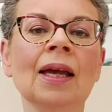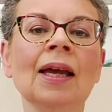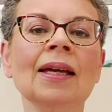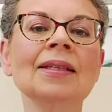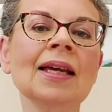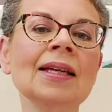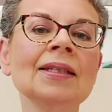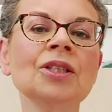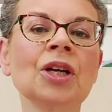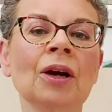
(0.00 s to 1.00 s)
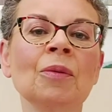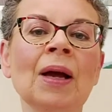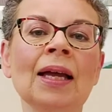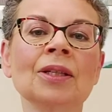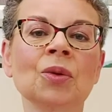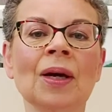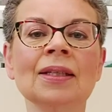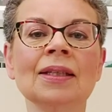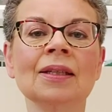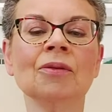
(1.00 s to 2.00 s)
It says in Jeremiah
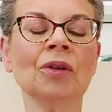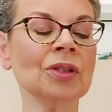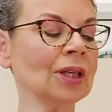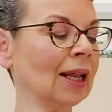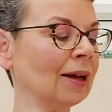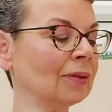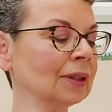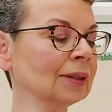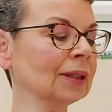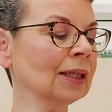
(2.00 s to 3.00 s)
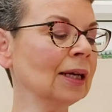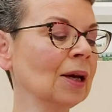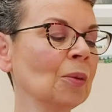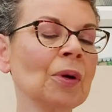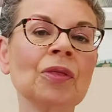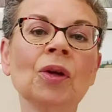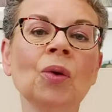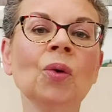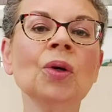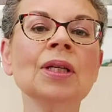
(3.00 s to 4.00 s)
20, verse 11, "But the
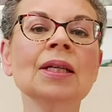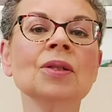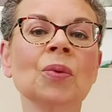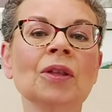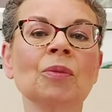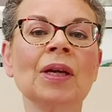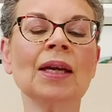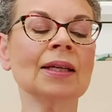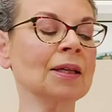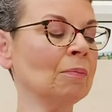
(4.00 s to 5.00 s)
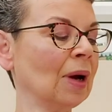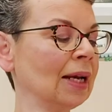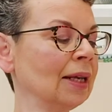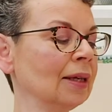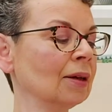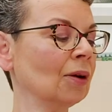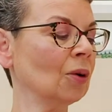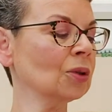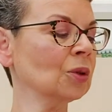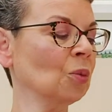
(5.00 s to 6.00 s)
Lord is with me as a mighty,
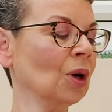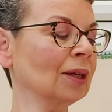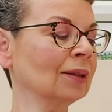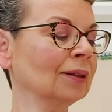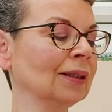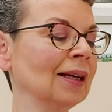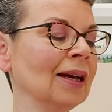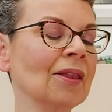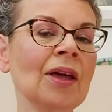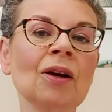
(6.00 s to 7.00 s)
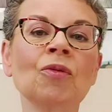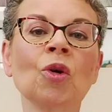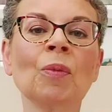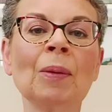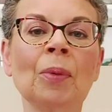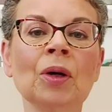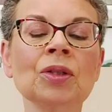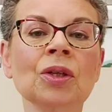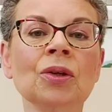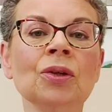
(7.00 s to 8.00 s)
awesome one. Therefore my
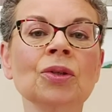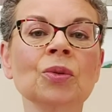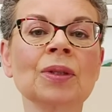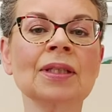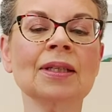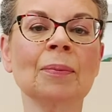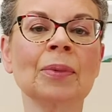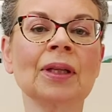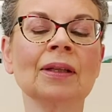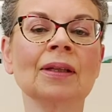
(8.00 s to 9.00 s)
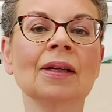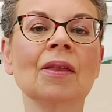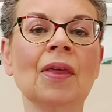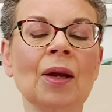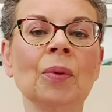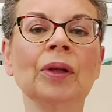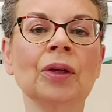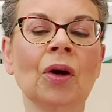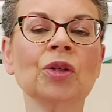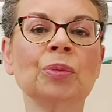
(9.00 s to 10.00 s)
persecutors will stumble, they will
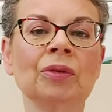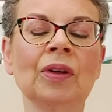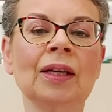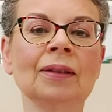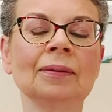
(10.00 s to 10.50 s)
not prevail."